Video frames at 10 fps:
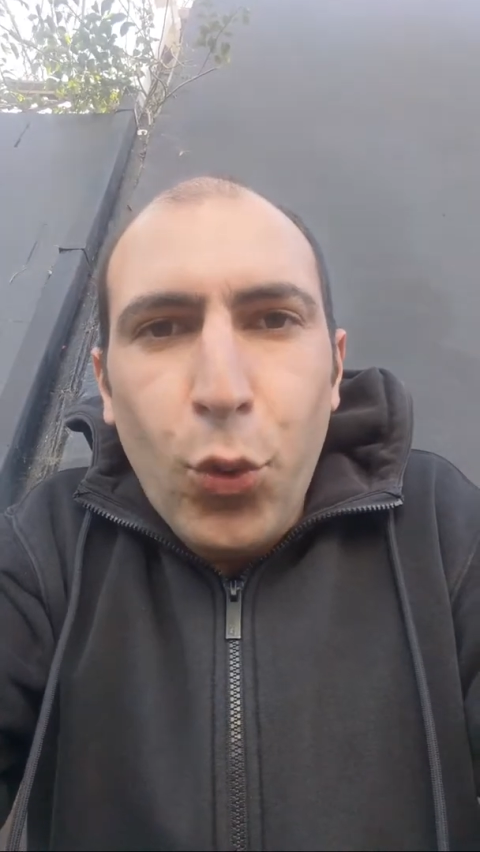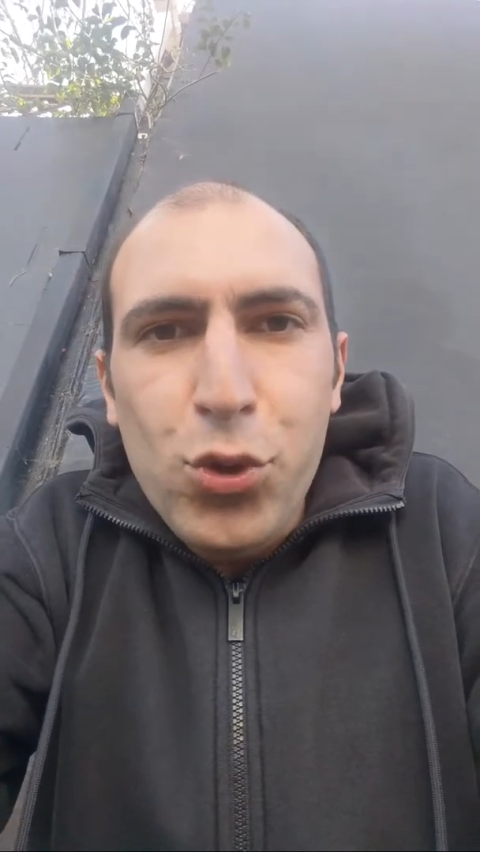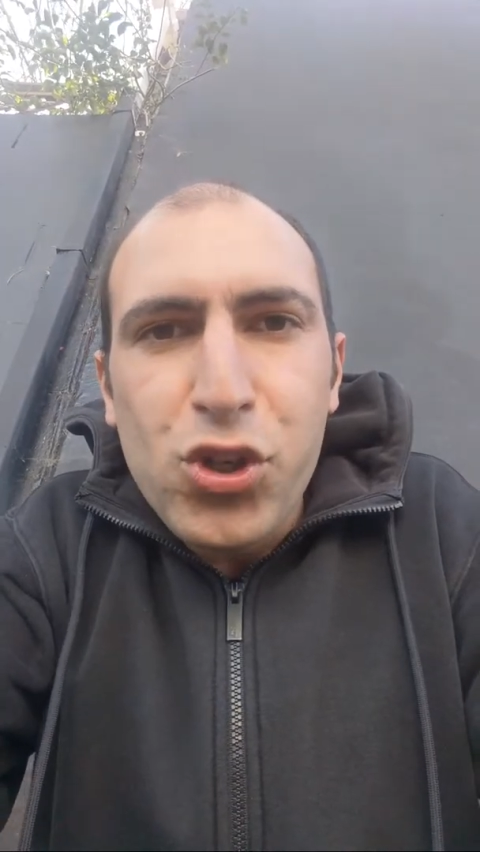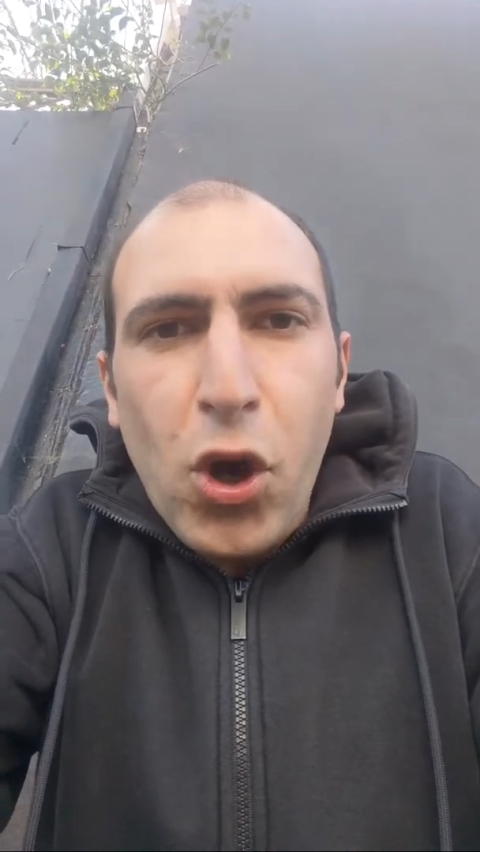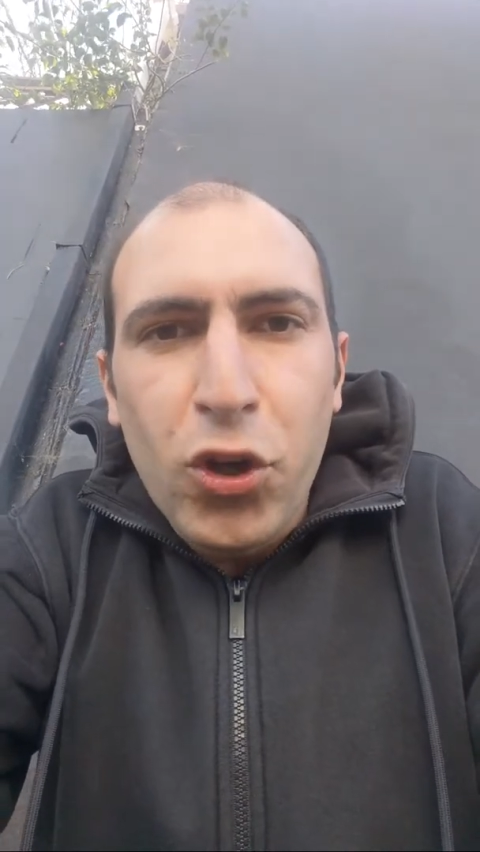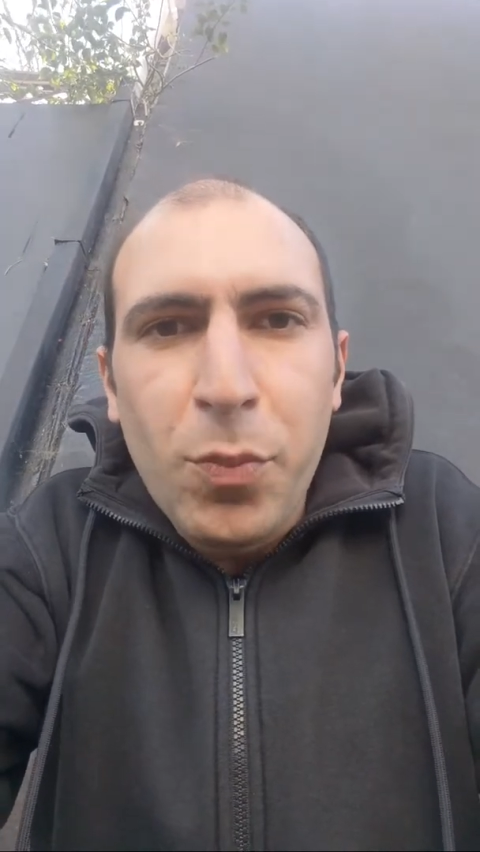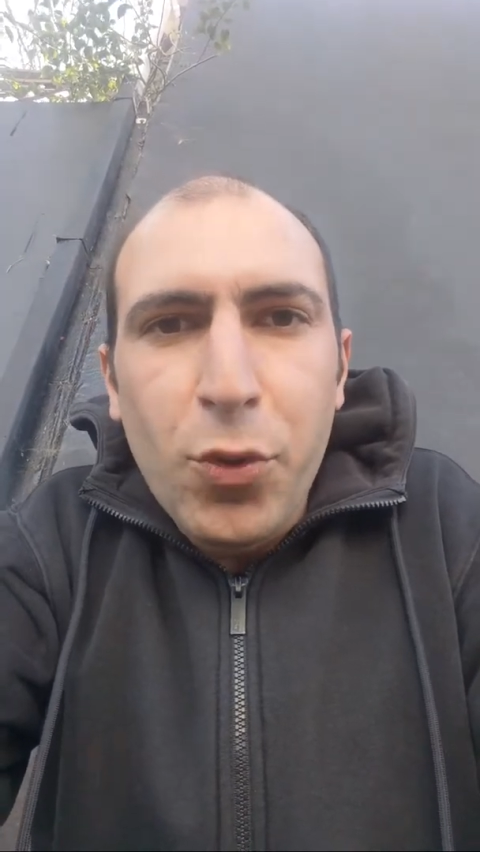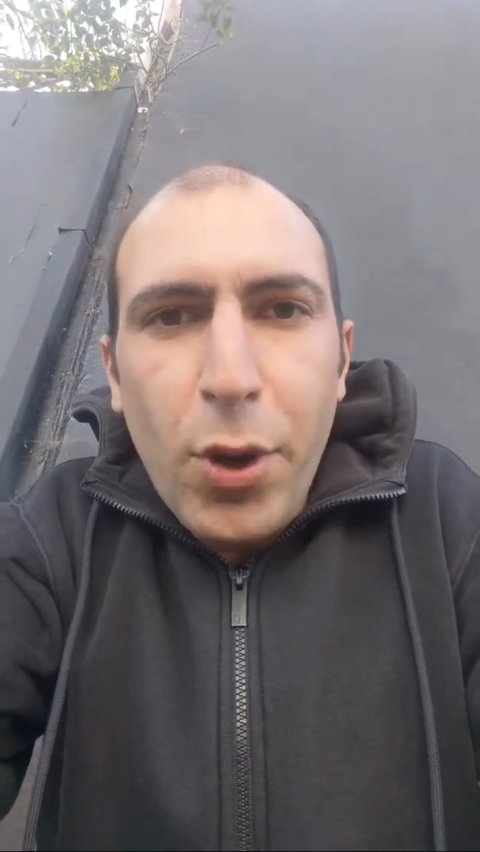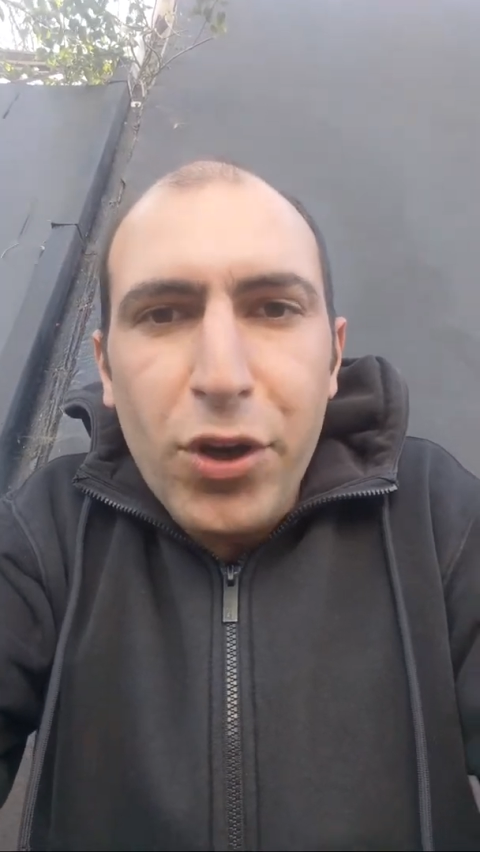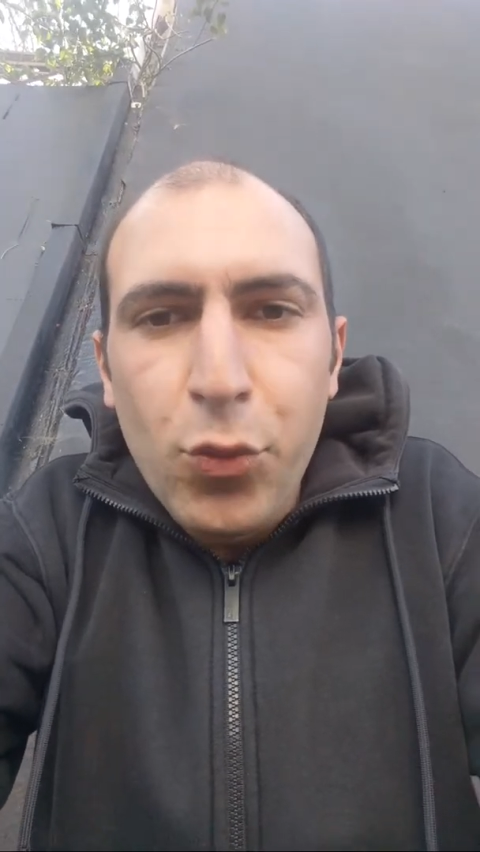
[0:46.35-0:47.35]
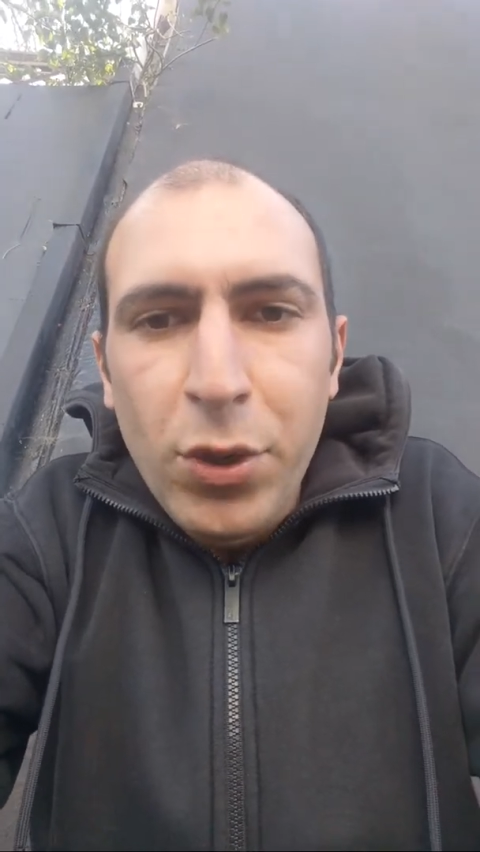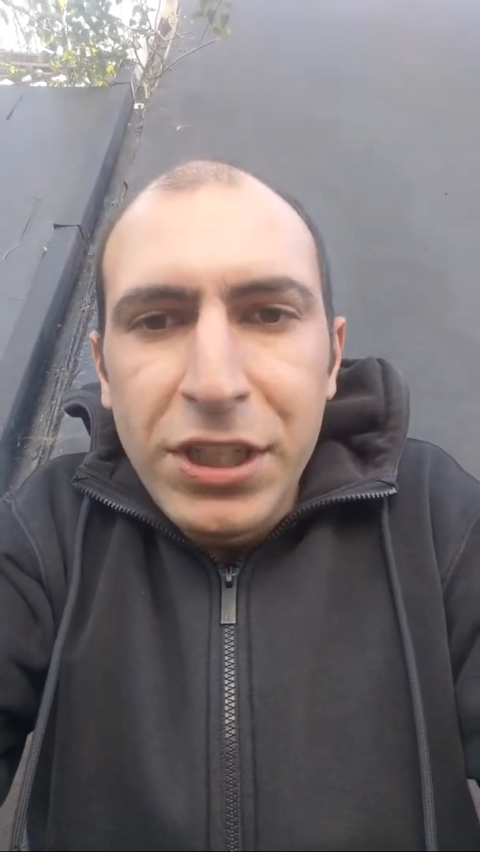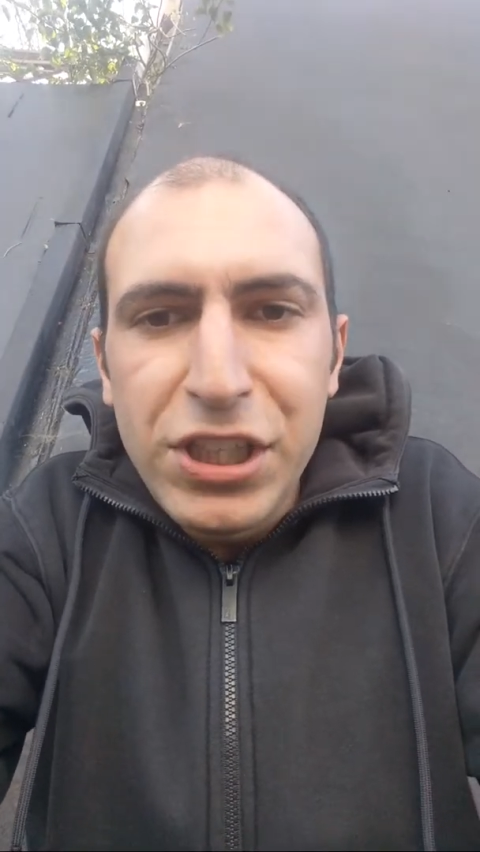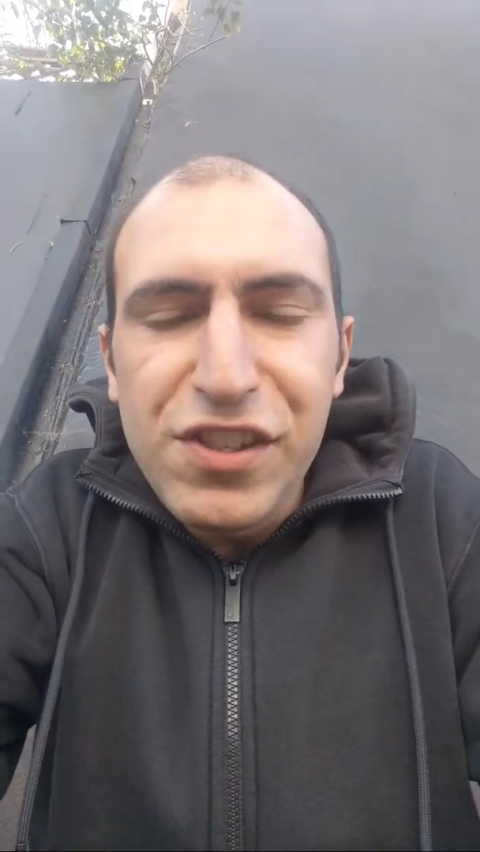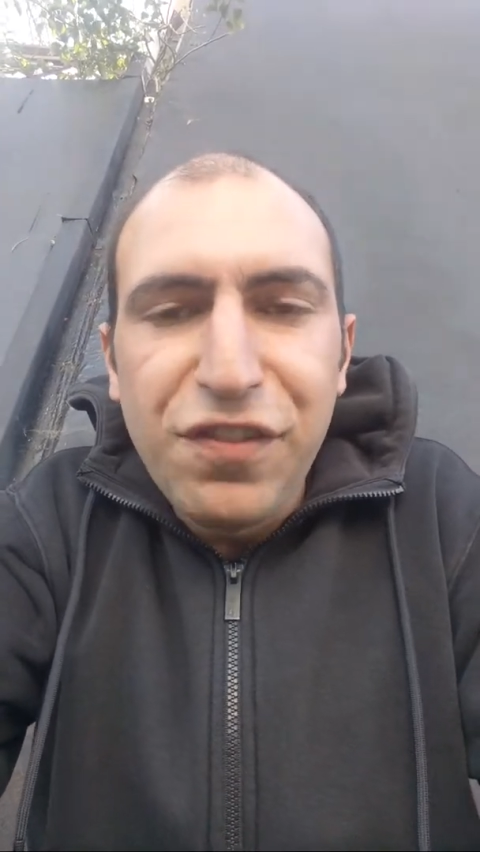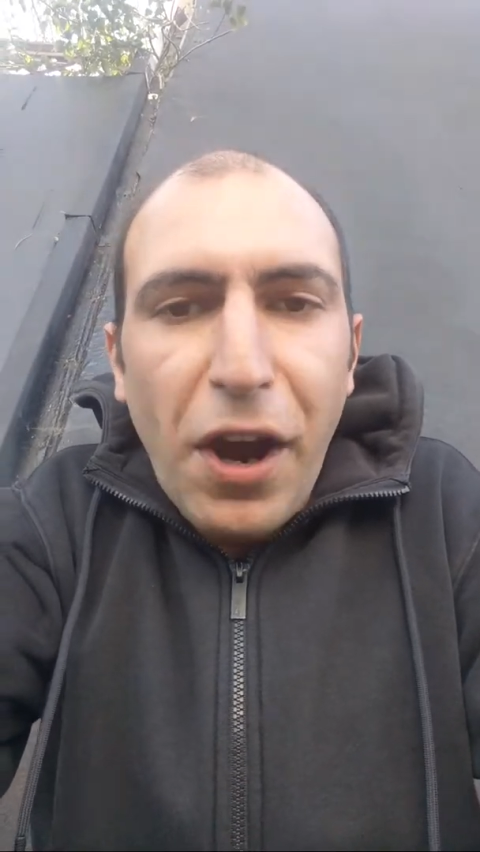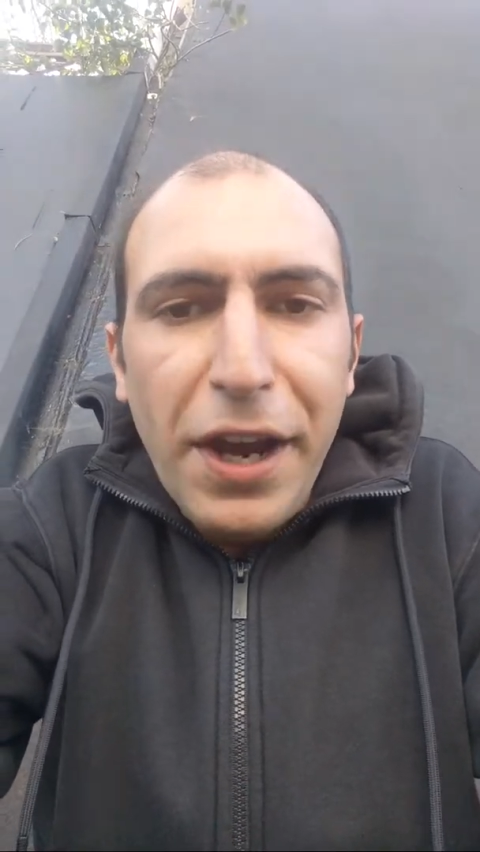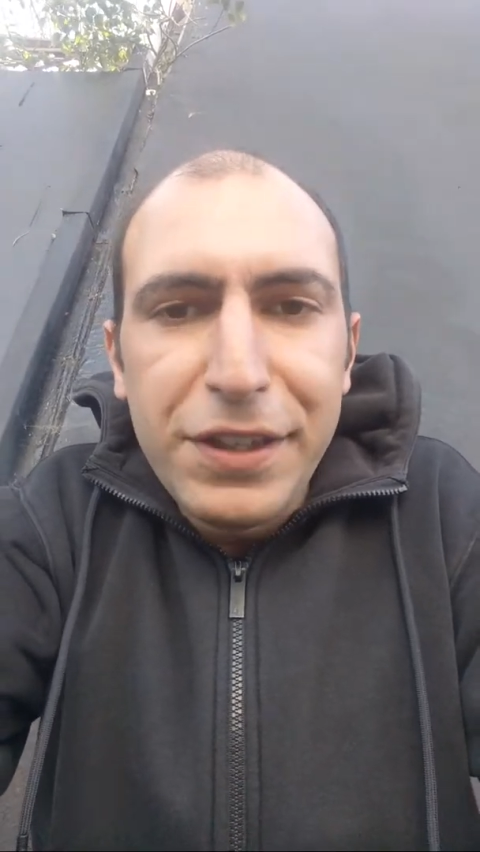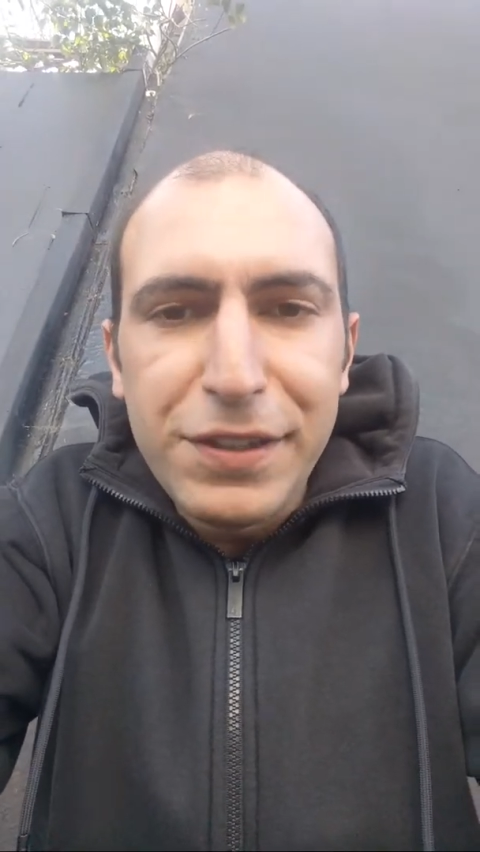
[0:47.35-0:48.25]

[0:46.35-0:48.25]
Conor McGregor winning this fight,